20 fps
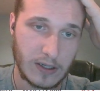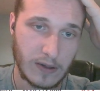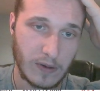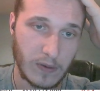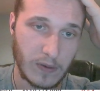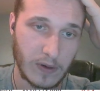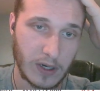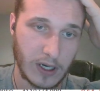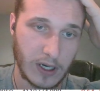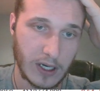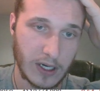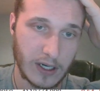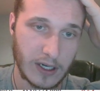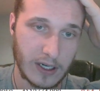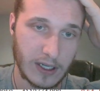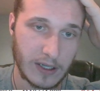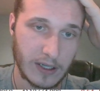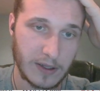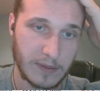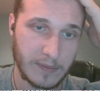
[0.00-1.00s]

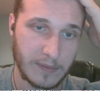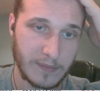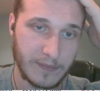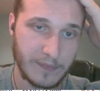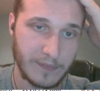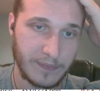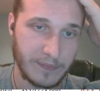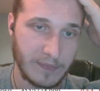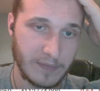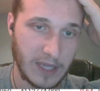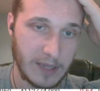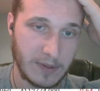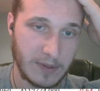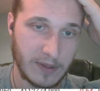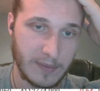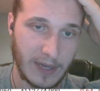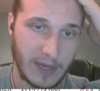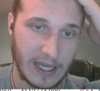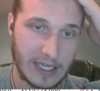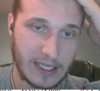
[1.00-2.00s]
or
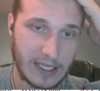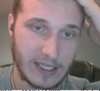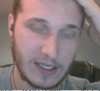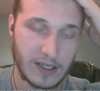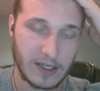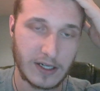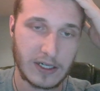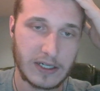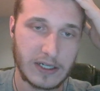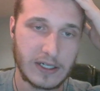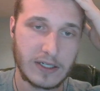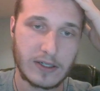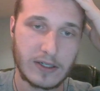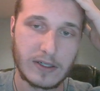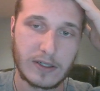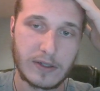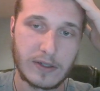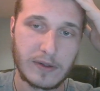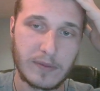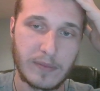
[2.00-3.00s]
maybe by here.
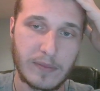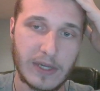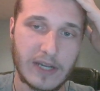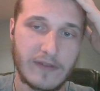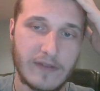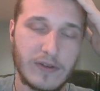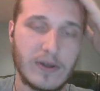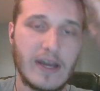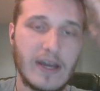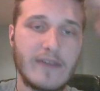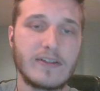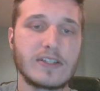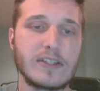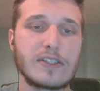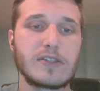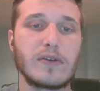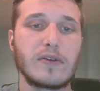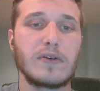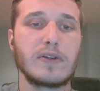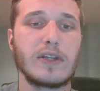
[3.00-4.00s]
But if you haven't
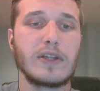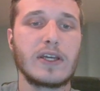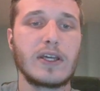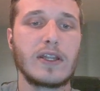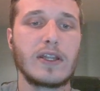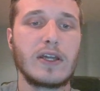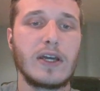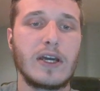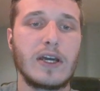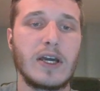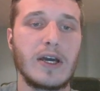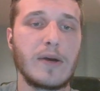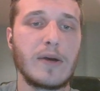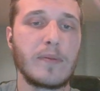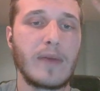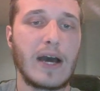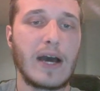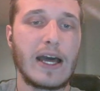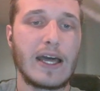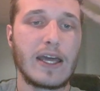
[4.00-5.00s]
sold it
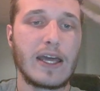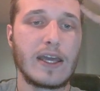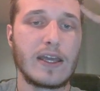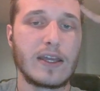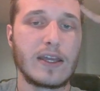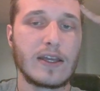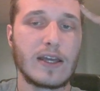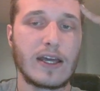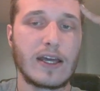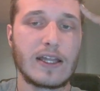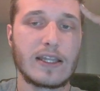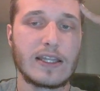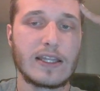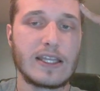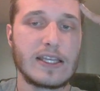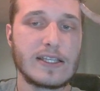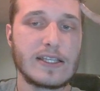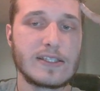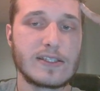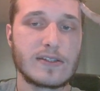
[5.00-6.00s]
by at
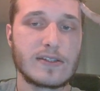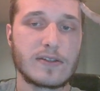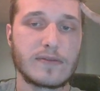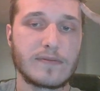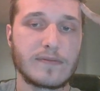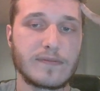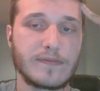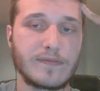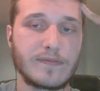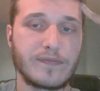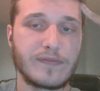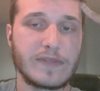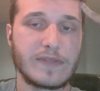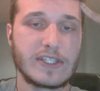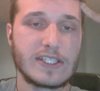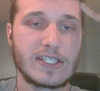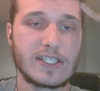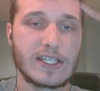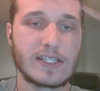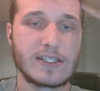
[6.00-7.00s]
least
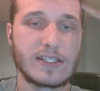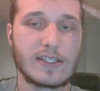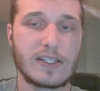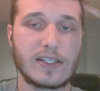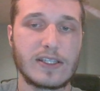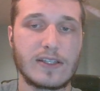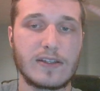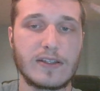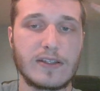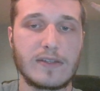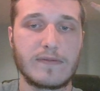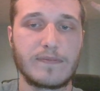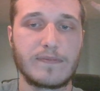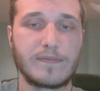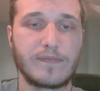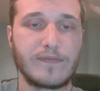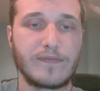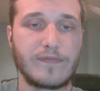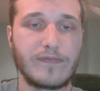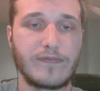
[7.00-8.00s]

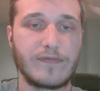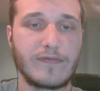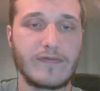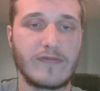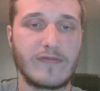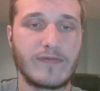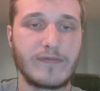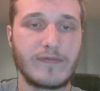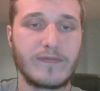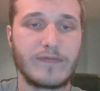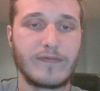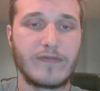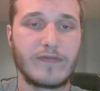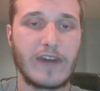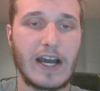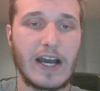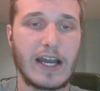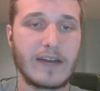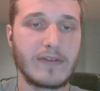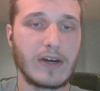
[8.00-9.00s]

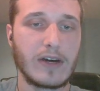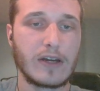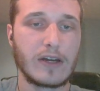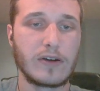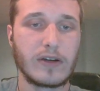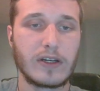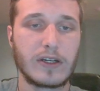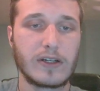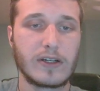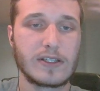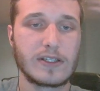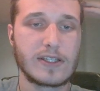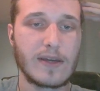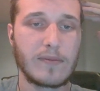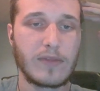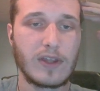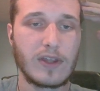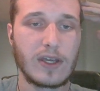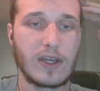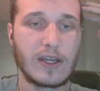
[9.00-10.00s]
6,500 or
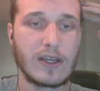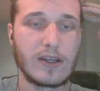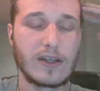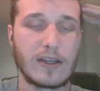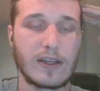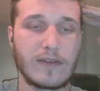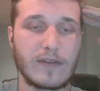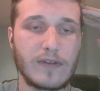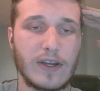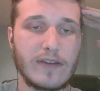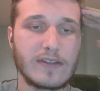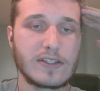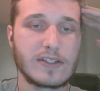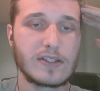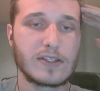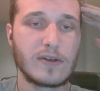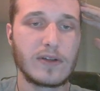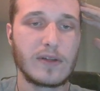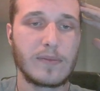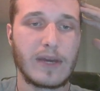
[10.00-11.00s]
something, if you haven't
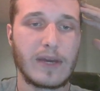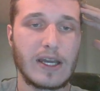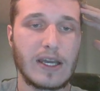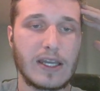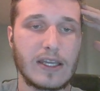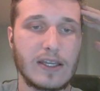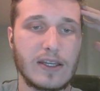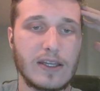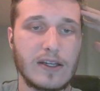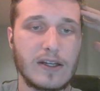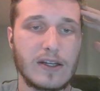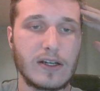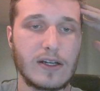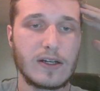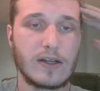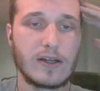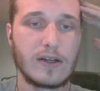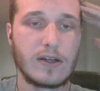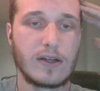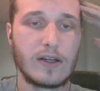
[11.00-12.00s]
sold it by
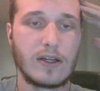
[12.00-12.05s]
here,